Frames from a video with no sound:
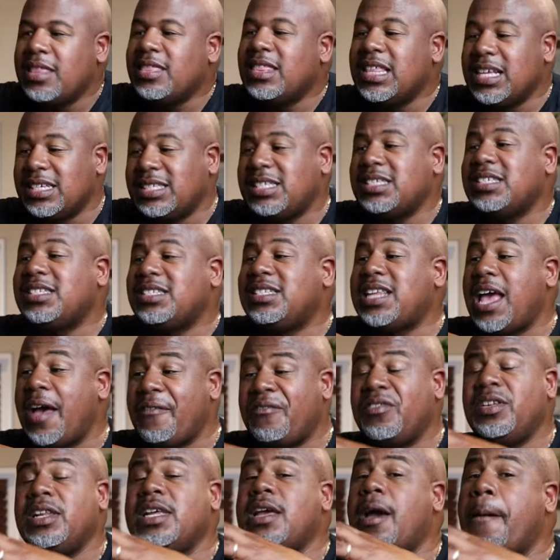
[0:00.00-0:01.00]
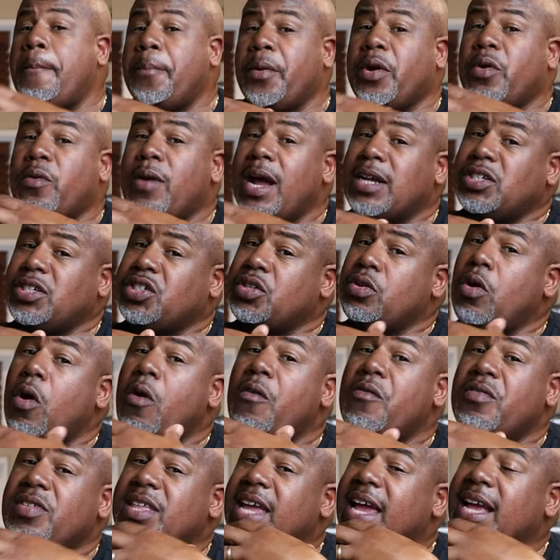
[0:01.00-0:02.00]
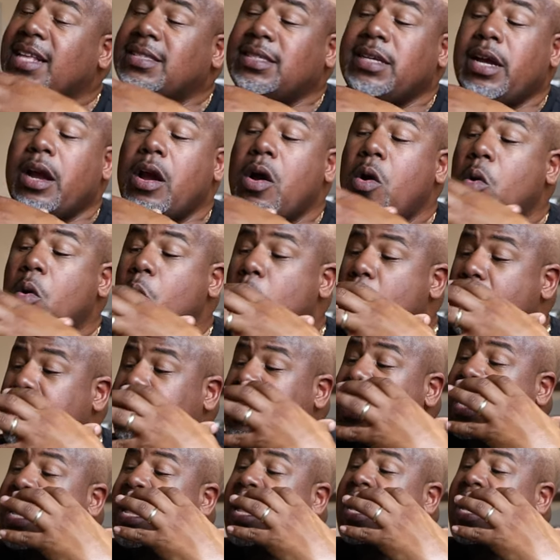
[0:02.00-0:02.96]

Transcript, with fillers: This is definitely a progression over the Antero one.